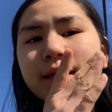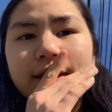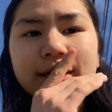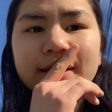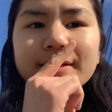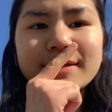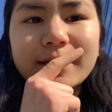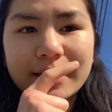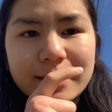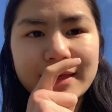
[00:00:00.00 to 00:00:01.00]
and
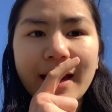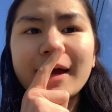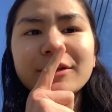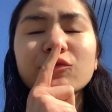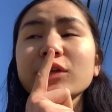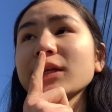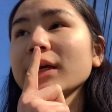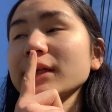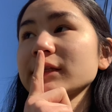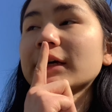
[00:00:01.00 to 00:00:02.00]
yeah it's really
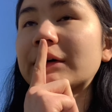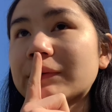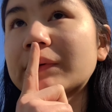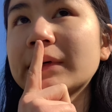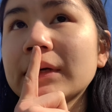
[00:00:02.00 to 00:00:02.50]
nice out